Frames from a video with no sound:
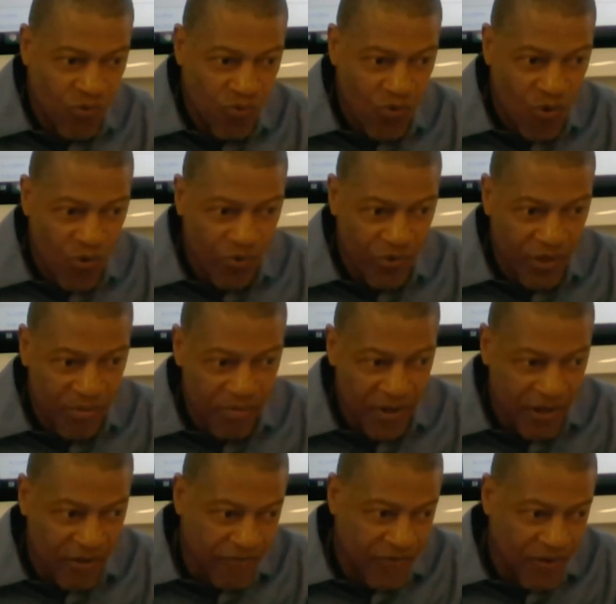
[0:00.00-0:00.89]
won't then
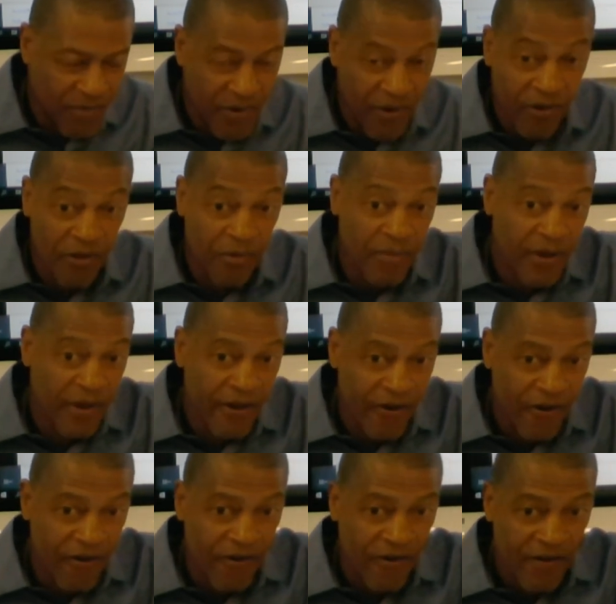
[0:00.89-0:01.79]
make a female or
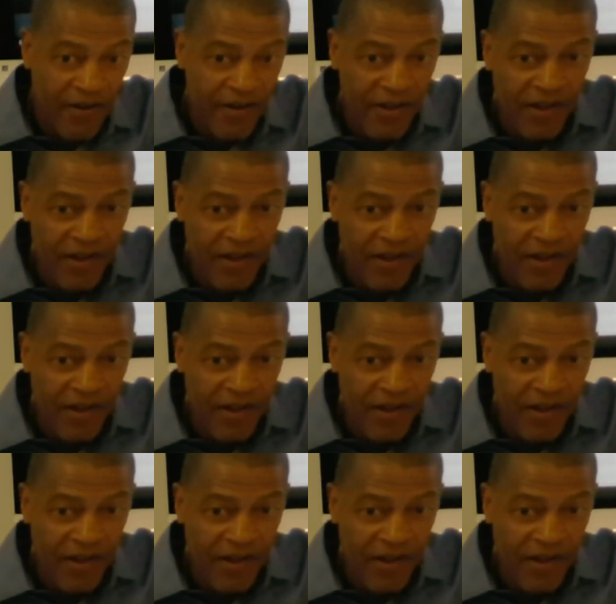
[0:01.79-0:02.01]
male,